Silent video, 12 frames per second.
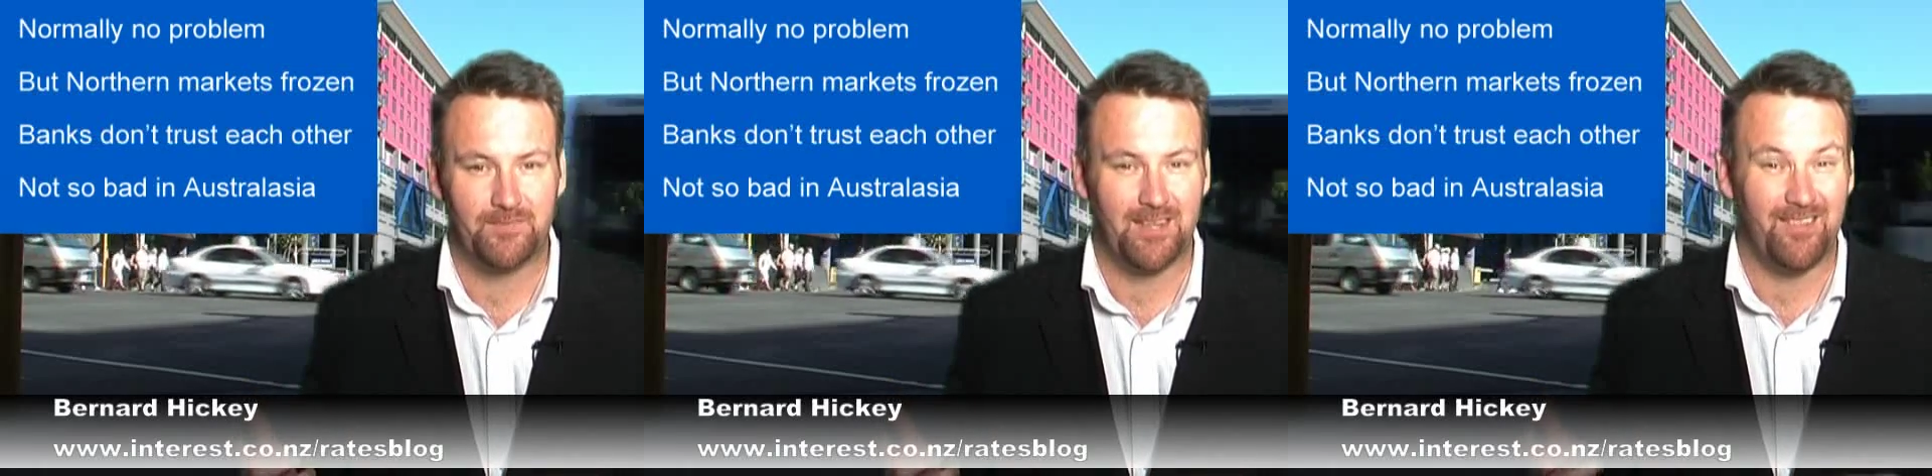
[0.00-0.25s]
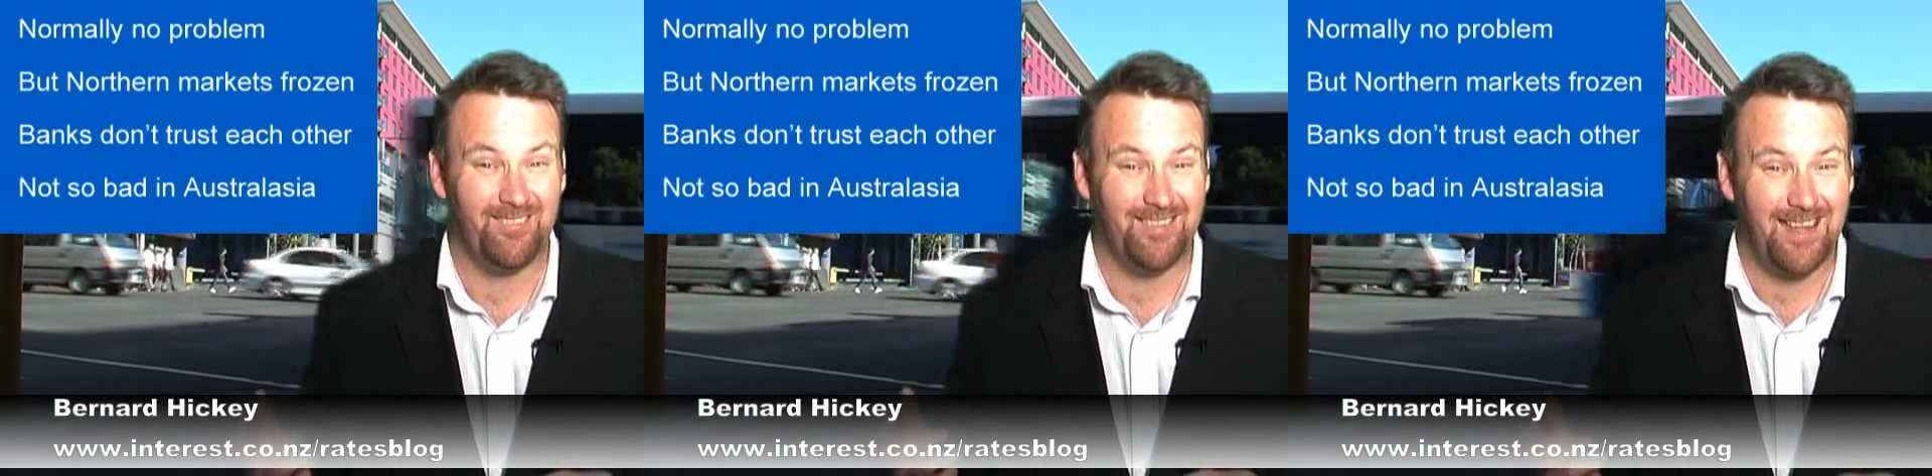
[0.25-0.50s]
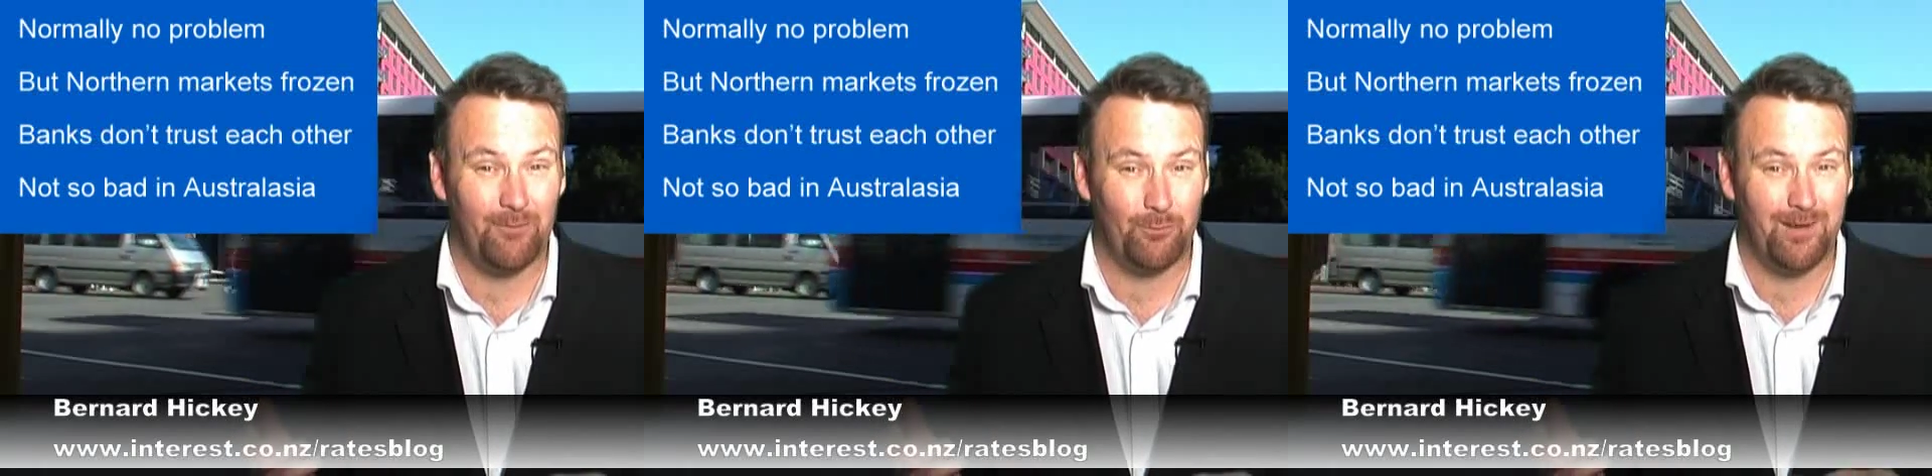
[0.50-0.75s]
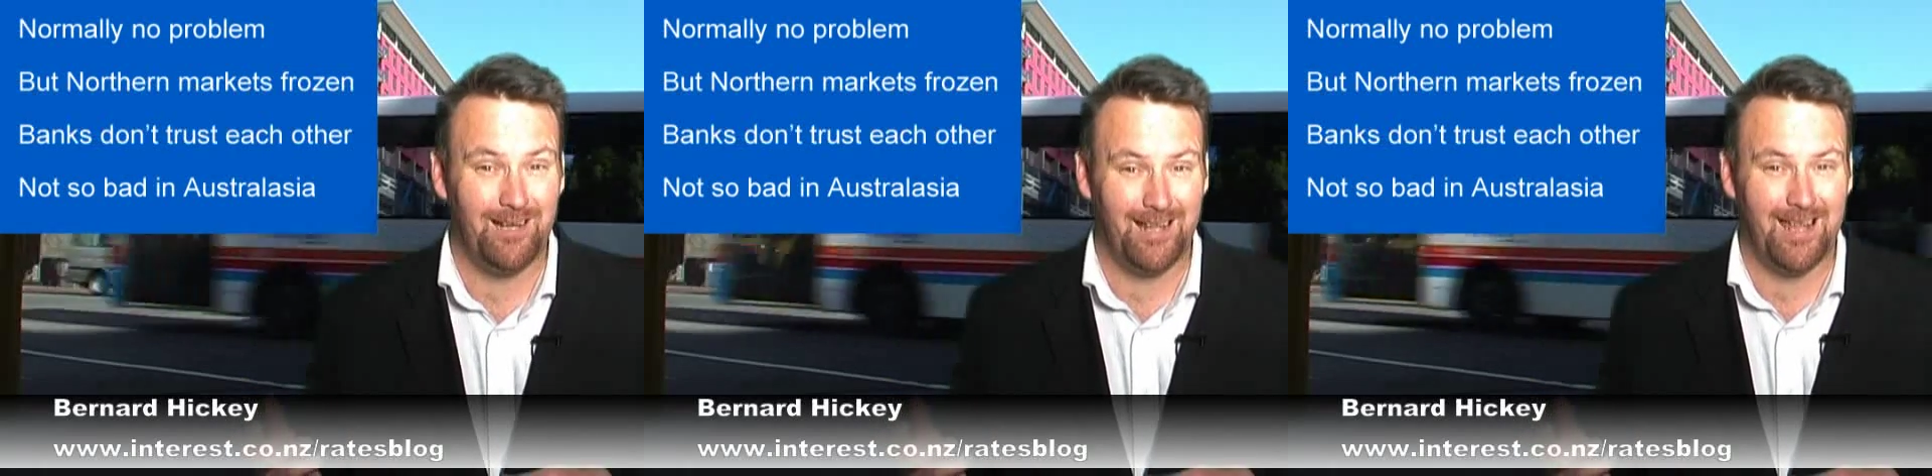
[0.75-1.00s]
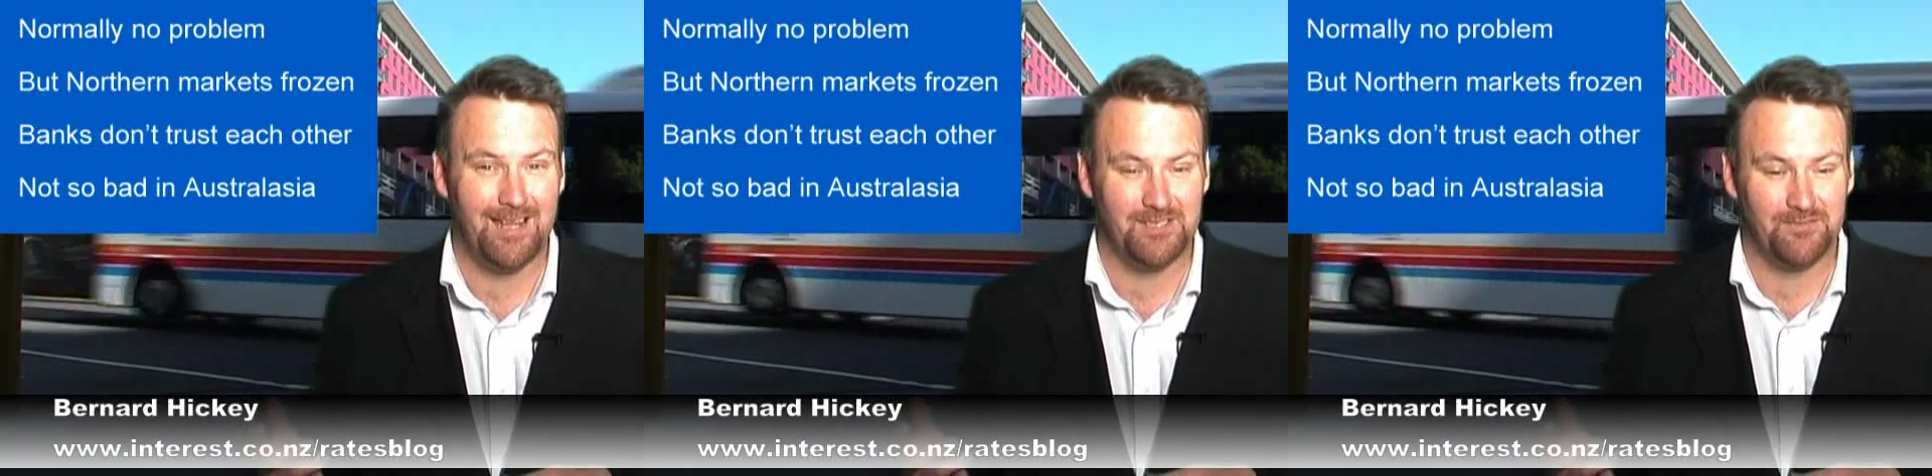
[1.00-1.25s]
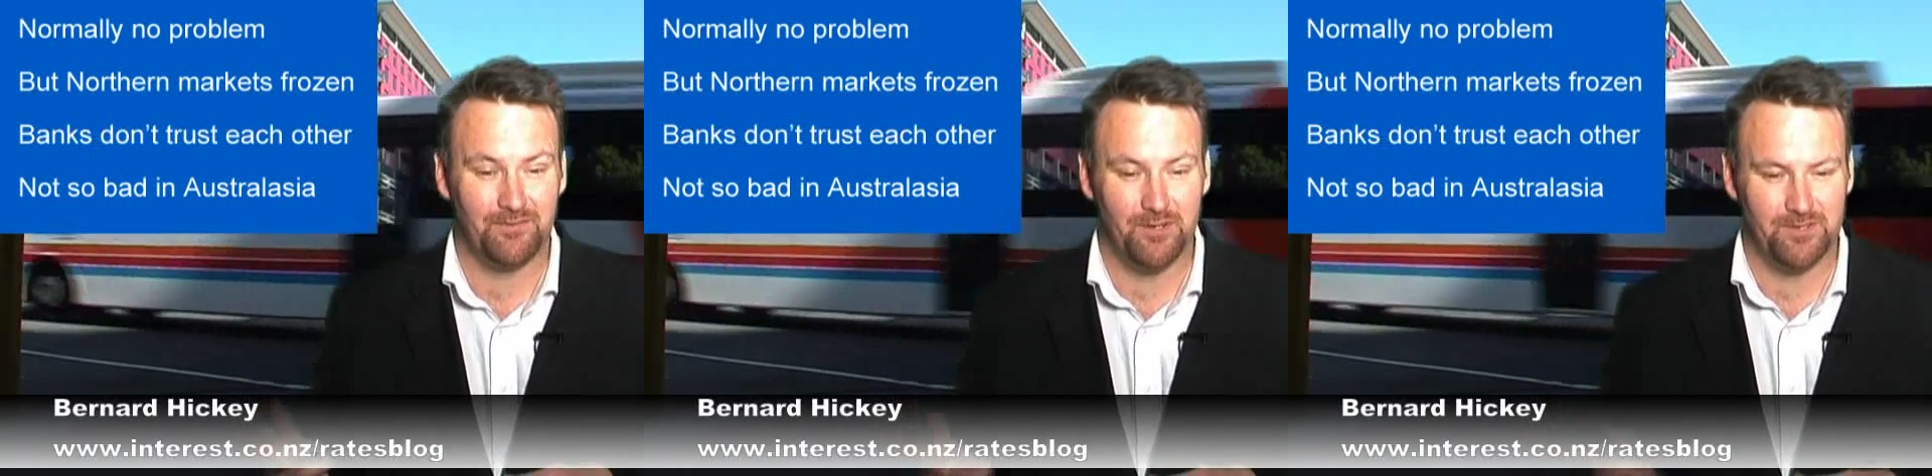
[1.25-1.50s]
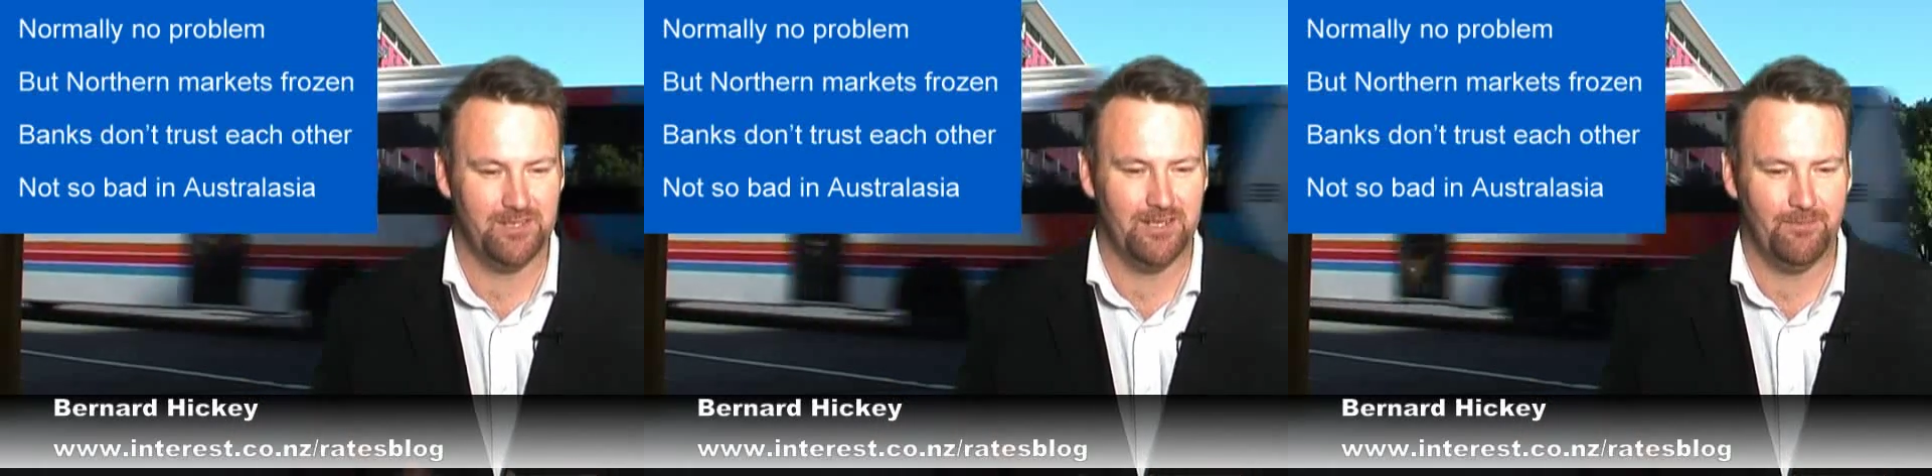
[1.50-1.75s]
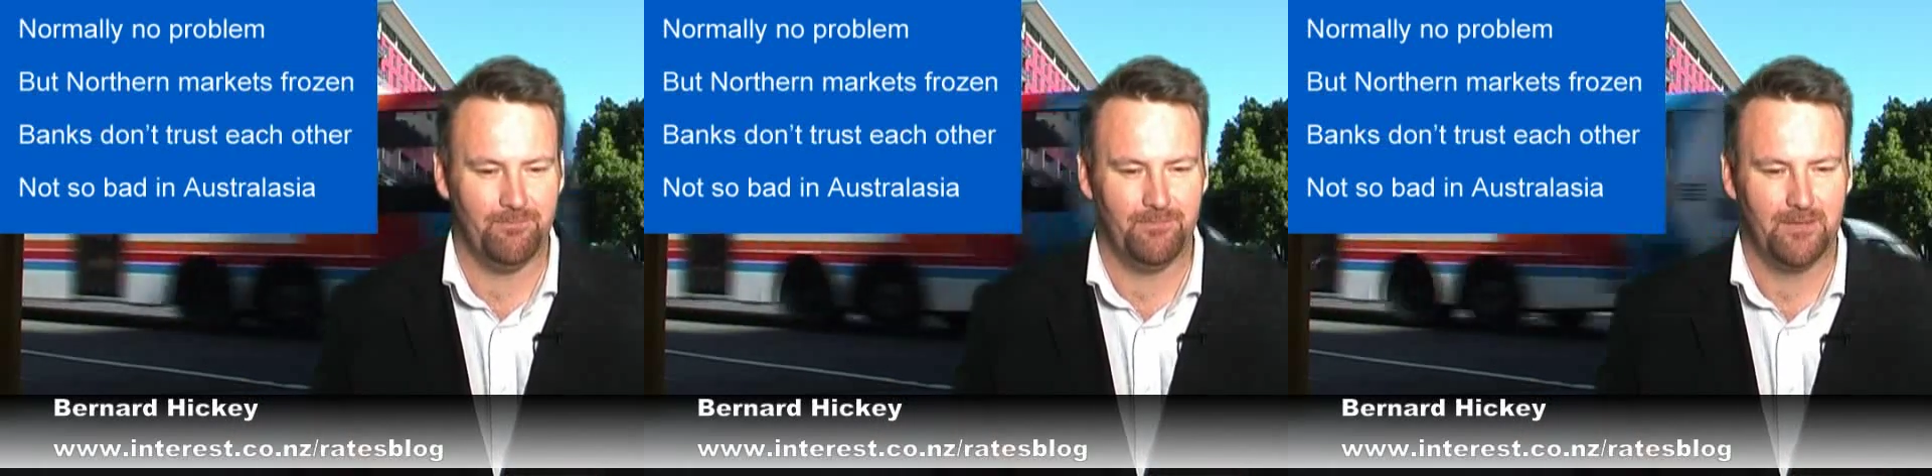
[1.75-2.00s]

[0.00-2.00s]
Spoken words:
Now, that really has frozen up.